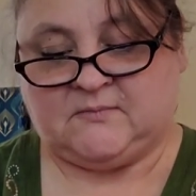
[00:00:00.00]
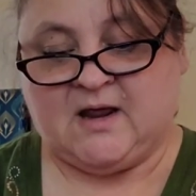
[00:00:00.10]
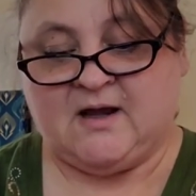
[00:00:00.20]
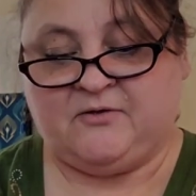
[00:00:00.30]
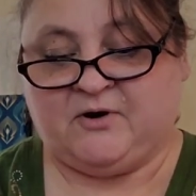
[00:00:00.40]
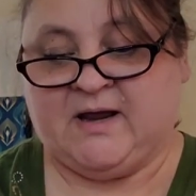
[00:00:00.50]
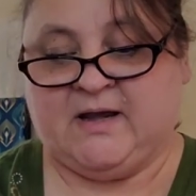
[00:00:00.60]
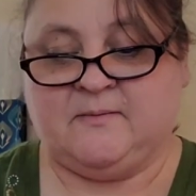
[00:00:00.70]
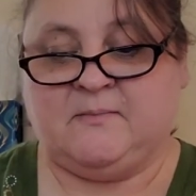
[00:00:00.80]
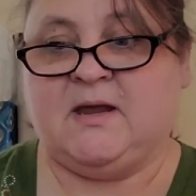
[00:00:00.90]
another
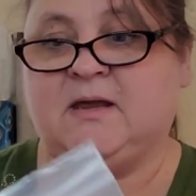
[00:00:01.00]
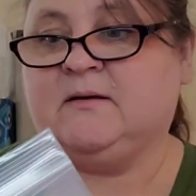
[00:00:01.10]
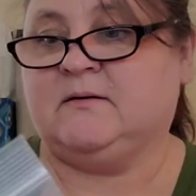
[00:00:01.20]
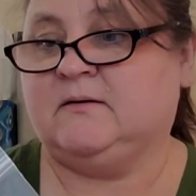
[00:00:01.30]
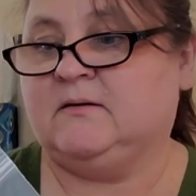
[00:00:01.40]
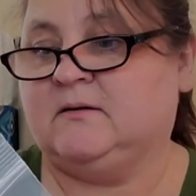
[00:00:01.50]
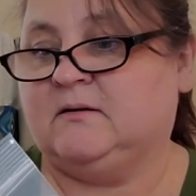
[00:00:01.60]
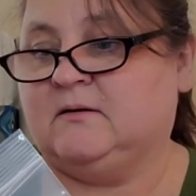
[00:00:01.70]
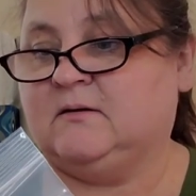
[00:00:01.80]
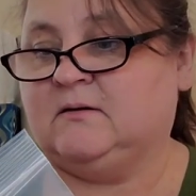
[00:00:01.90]
kitty and me.
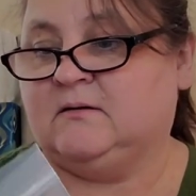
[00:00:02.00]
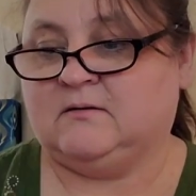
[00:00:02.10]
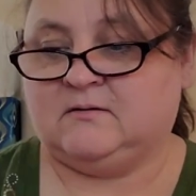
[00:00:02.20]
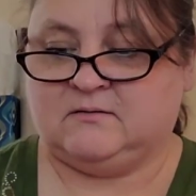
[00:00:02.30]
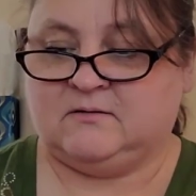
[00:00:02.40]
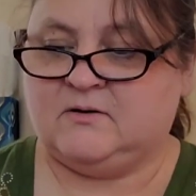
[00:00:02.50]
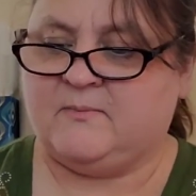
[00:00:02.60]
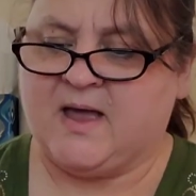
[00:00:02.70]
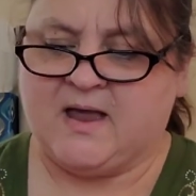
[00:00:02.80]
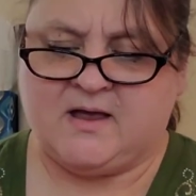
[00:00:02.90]
I don't
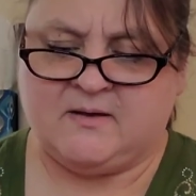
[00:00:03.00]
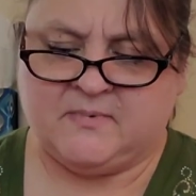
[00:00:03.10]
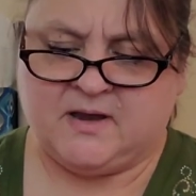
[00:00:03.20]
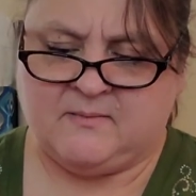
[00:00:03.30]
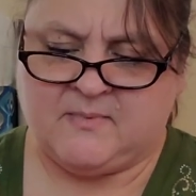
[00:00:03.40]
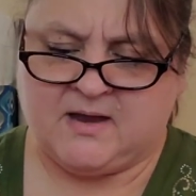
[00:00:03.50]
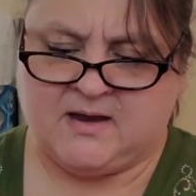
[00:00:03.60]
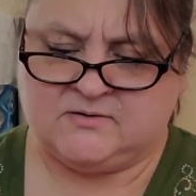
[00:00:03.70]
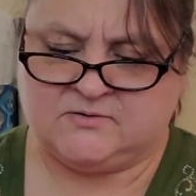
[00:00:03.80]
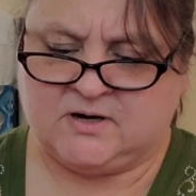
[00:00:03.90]
know how, how my
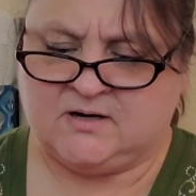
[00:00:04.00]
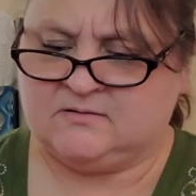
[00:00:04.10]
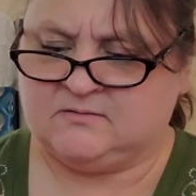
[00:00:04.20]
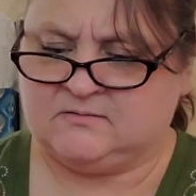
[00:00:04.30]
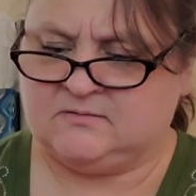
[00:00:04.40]
hands are getting